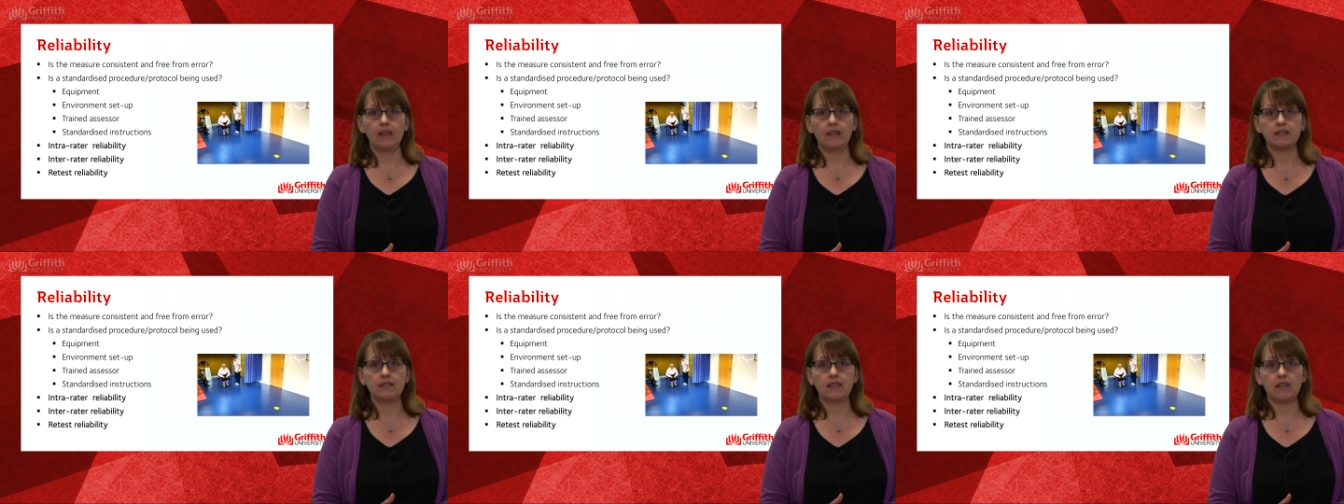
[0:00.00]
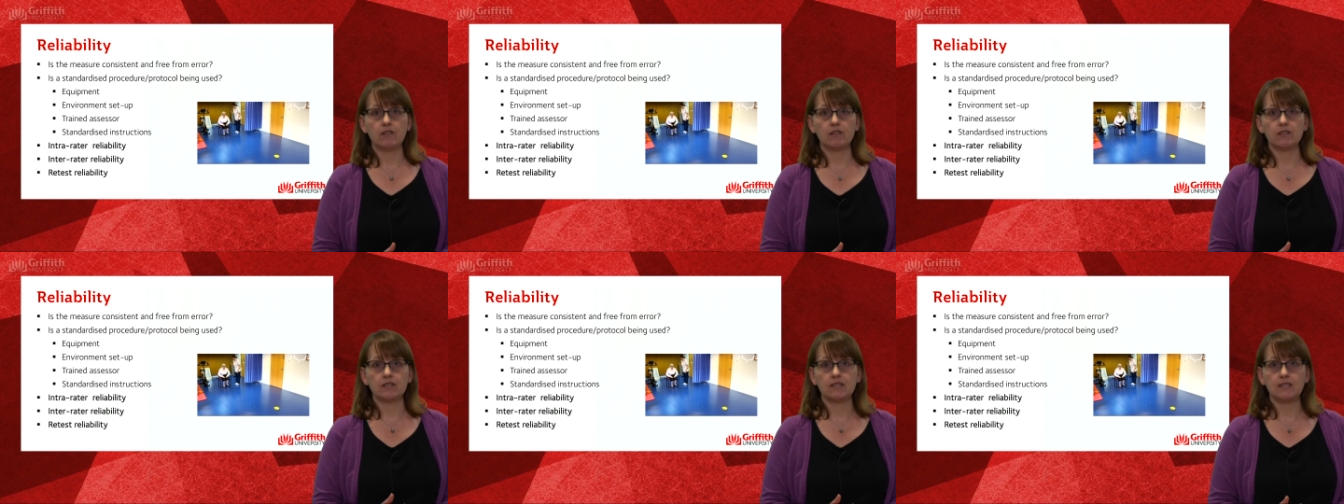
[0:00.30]

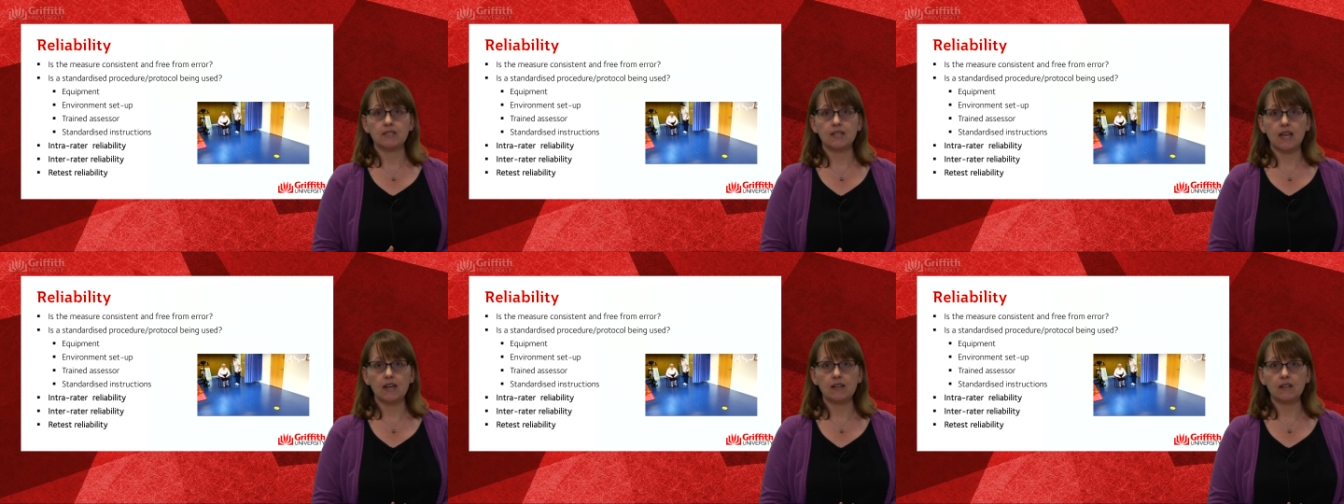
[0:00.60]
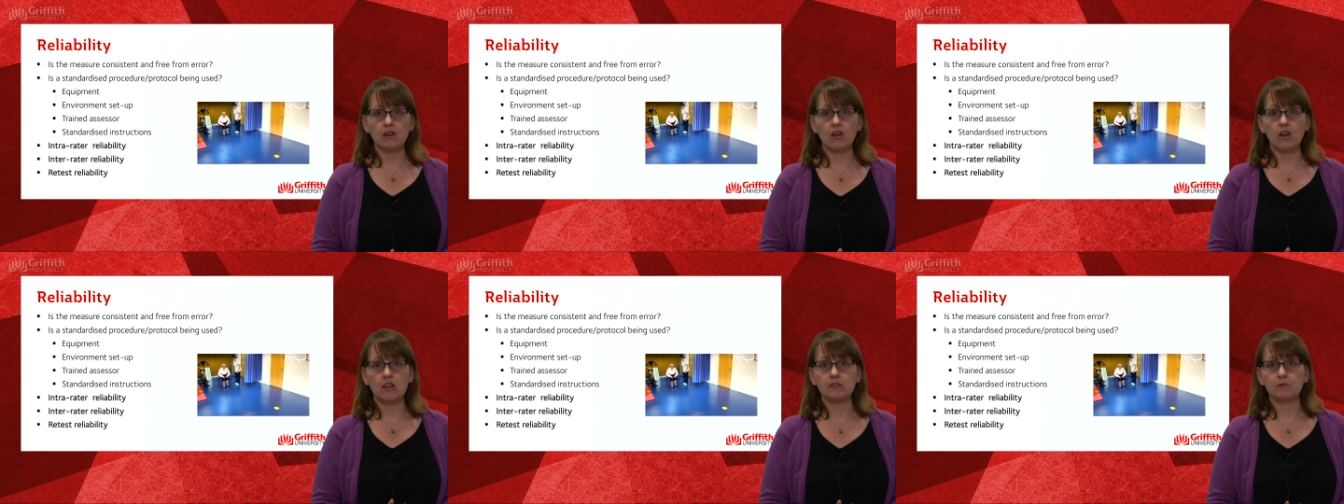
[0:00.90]
there a
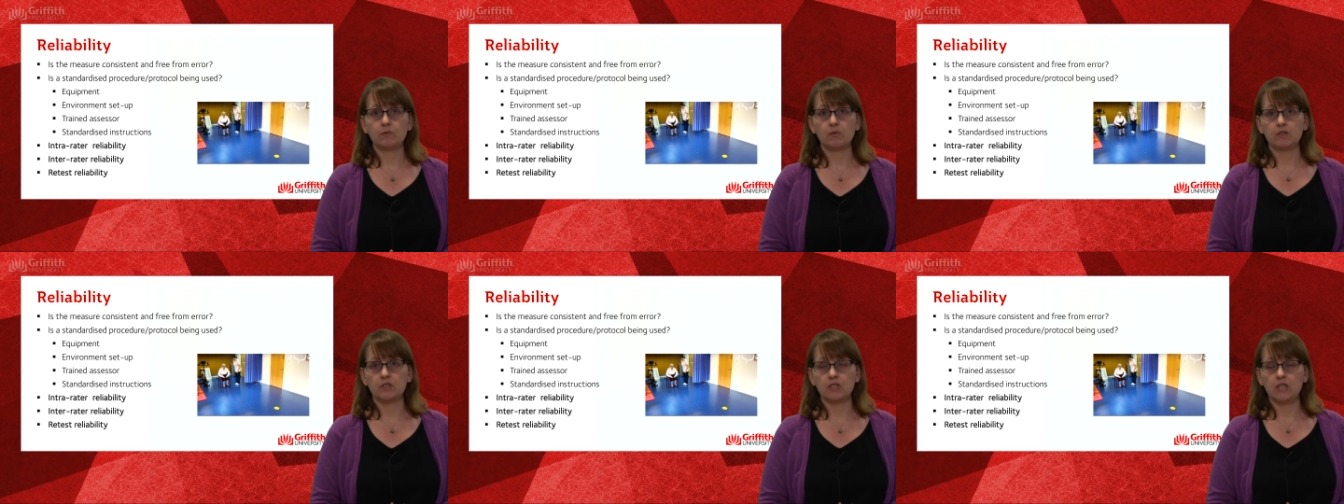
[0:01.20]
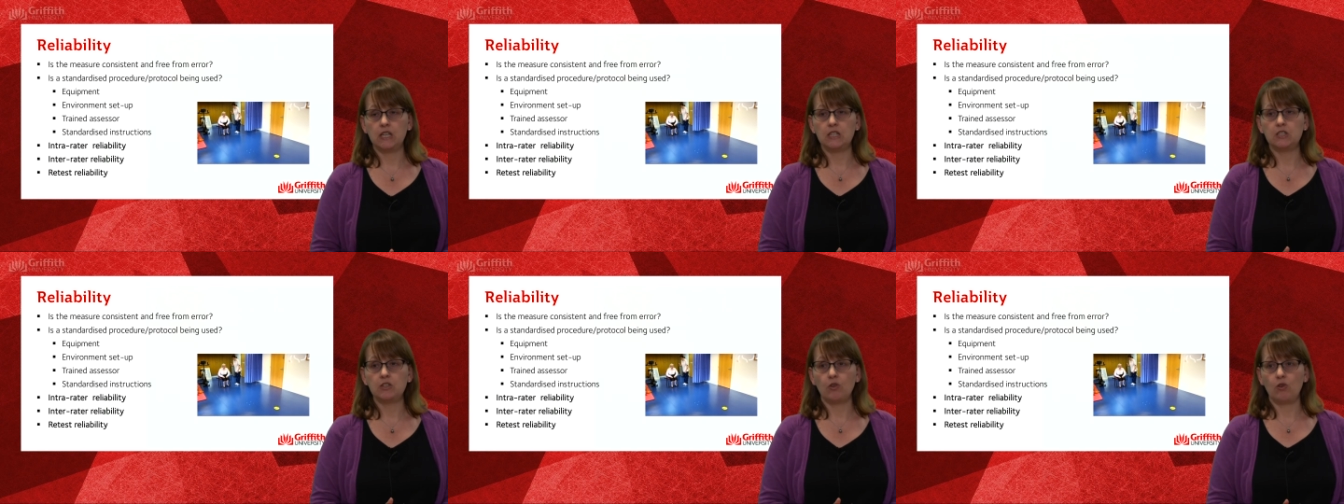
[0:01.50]
standardised
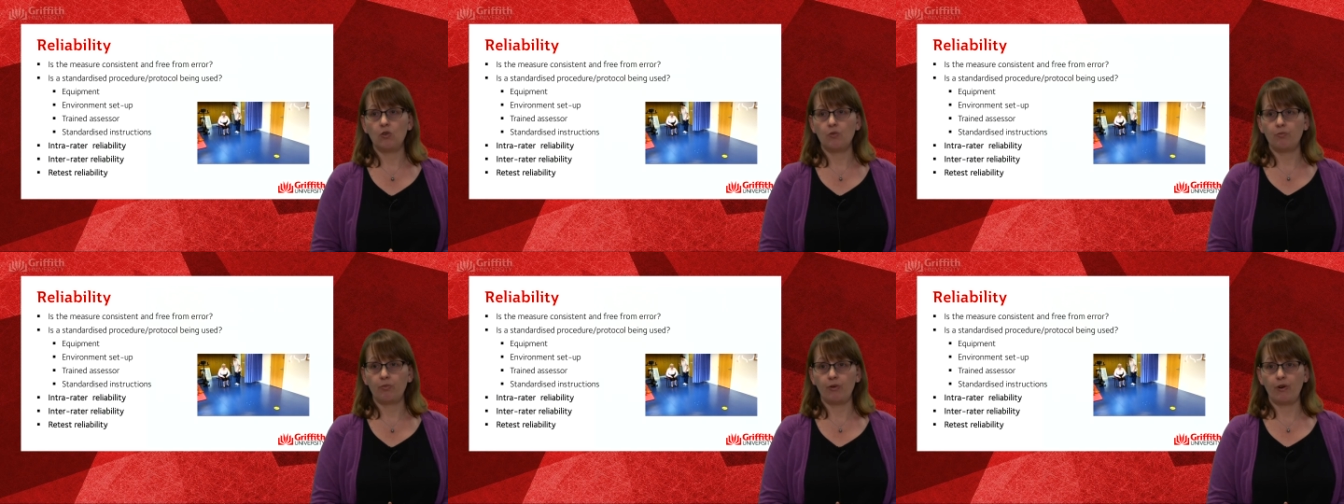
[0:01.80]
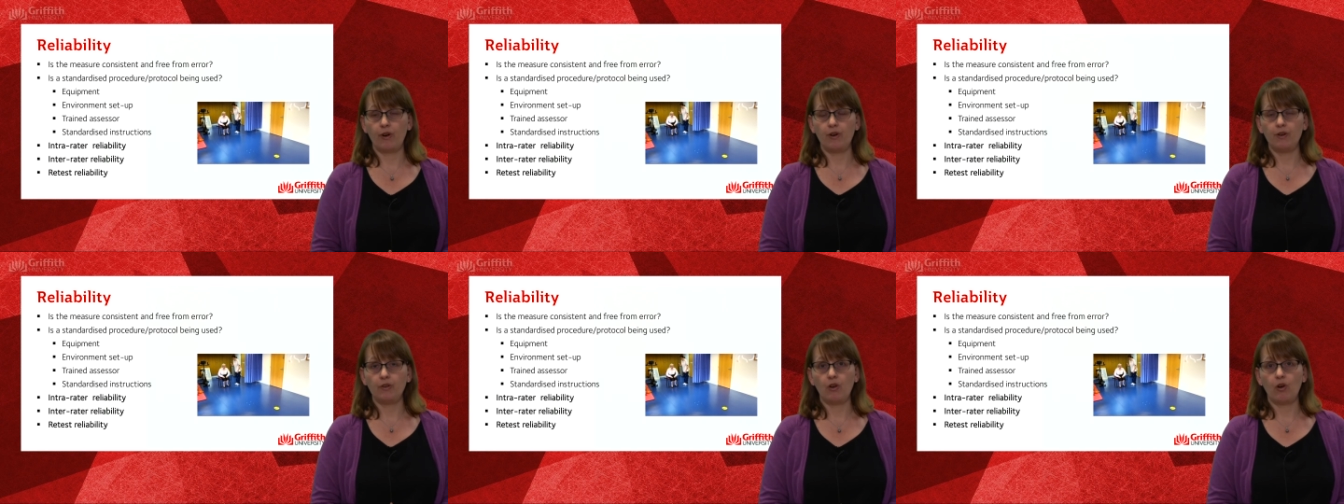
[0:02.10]
procedure or
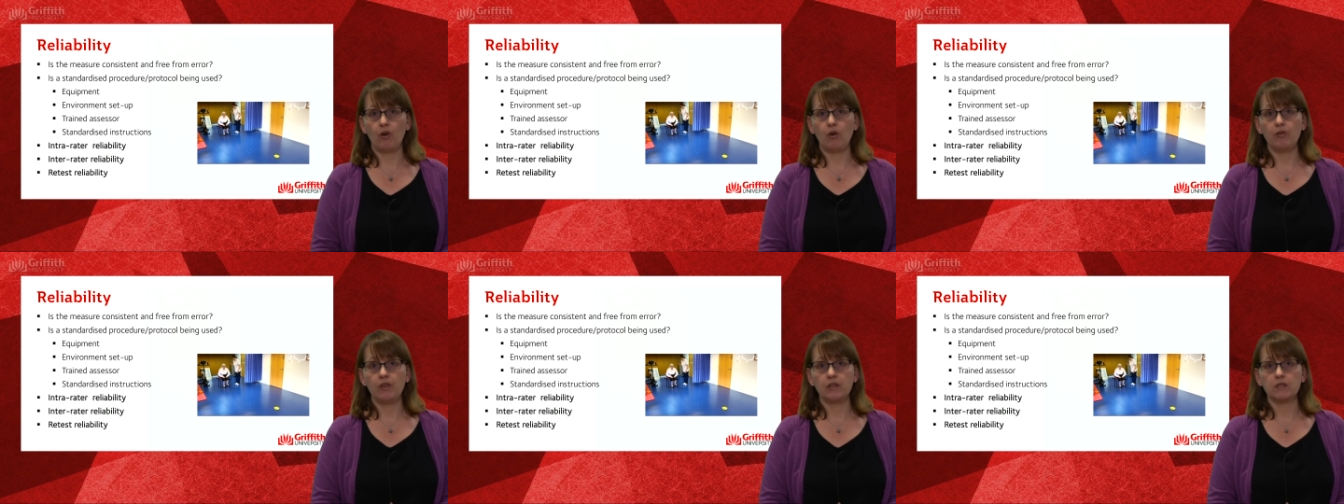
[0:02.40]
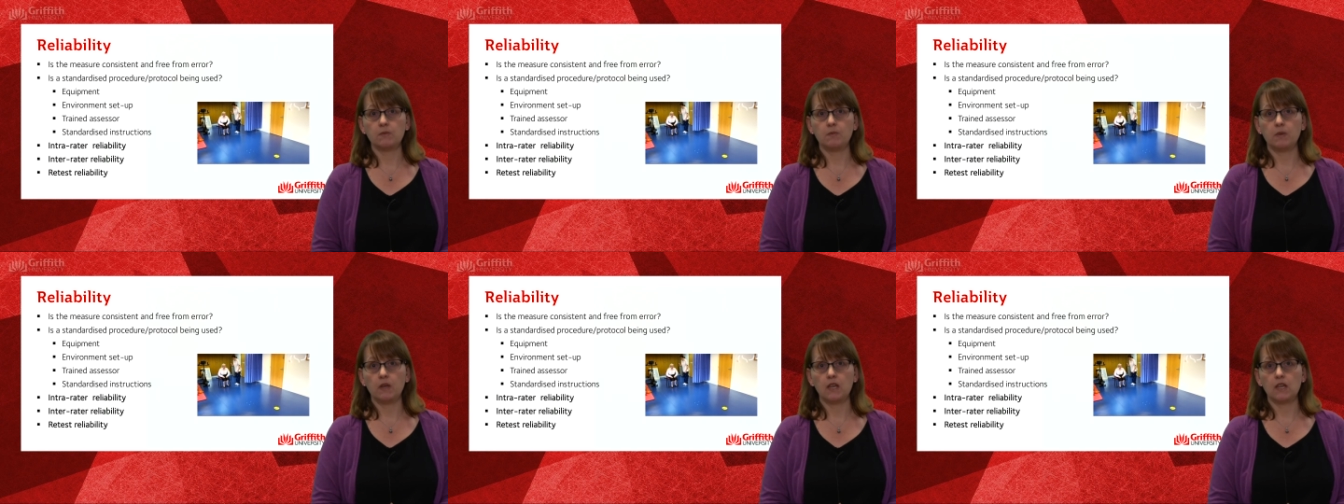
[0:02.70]
protocol
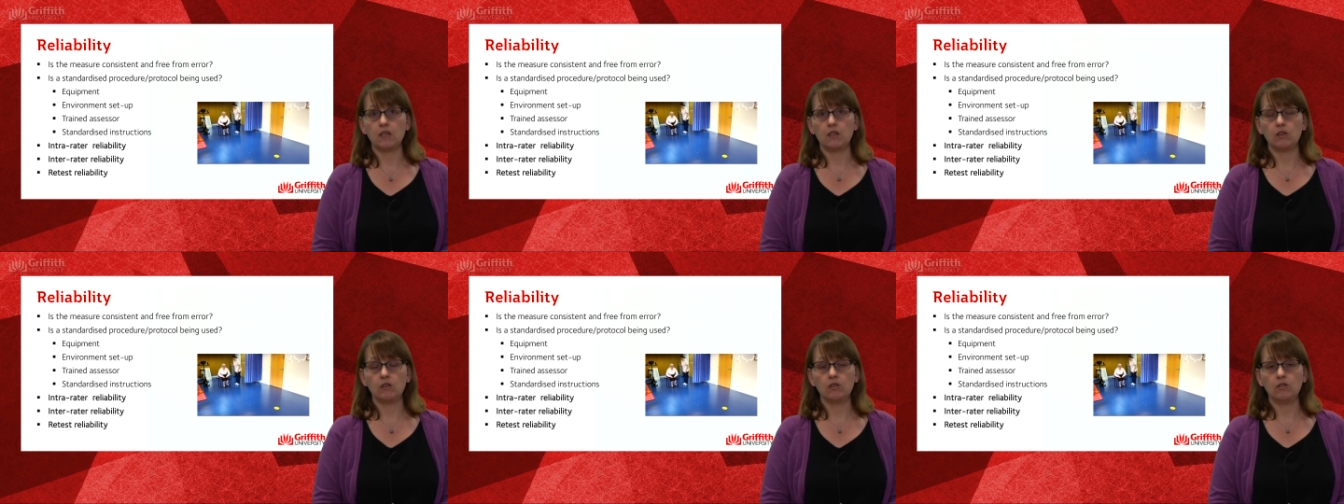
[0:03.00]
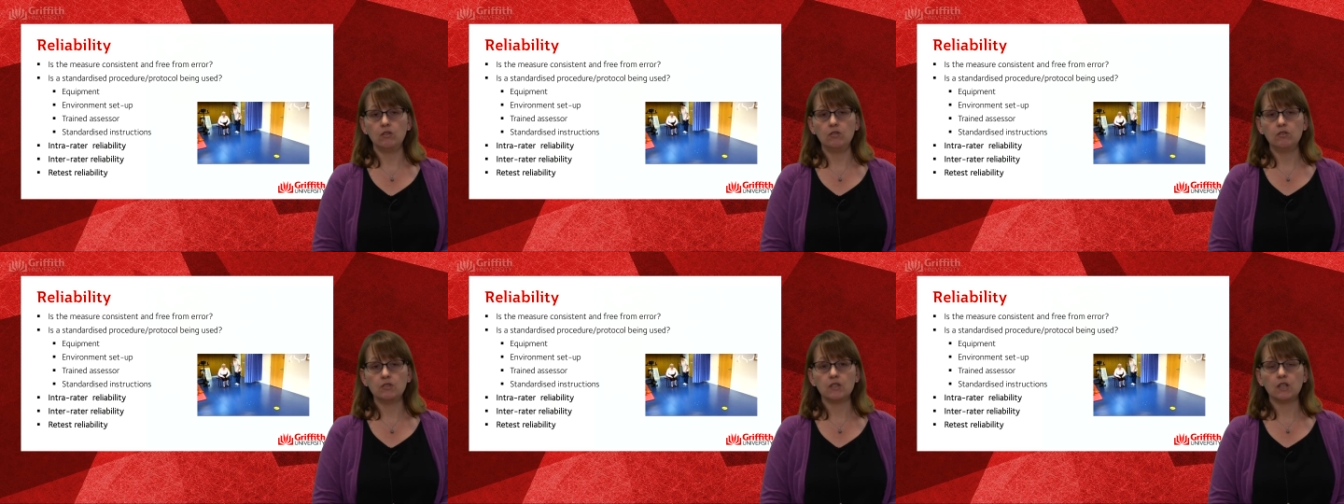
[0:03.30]
that's being
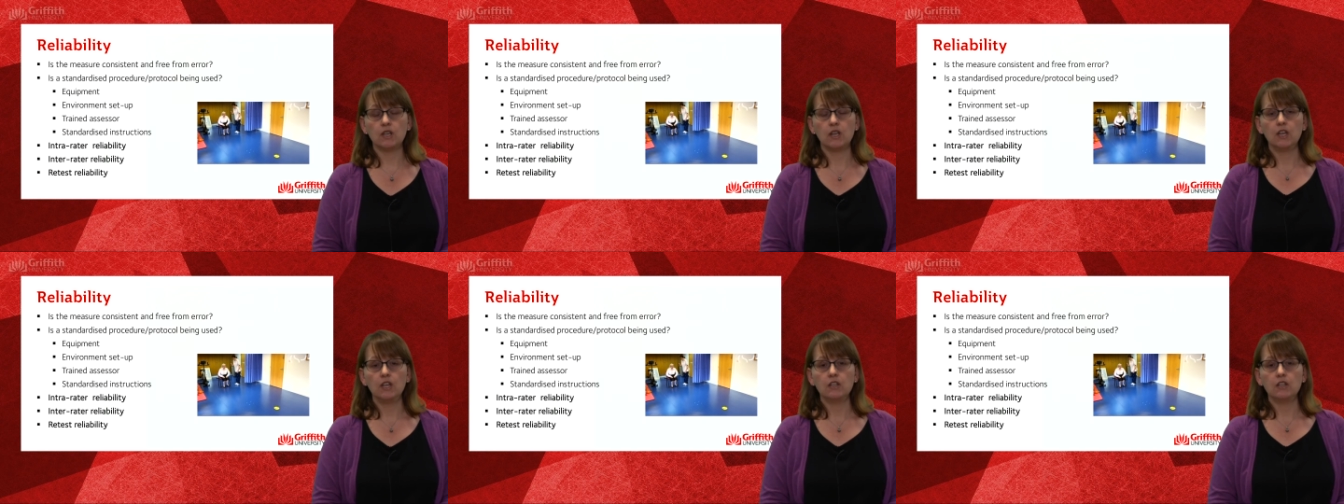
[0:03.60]
used?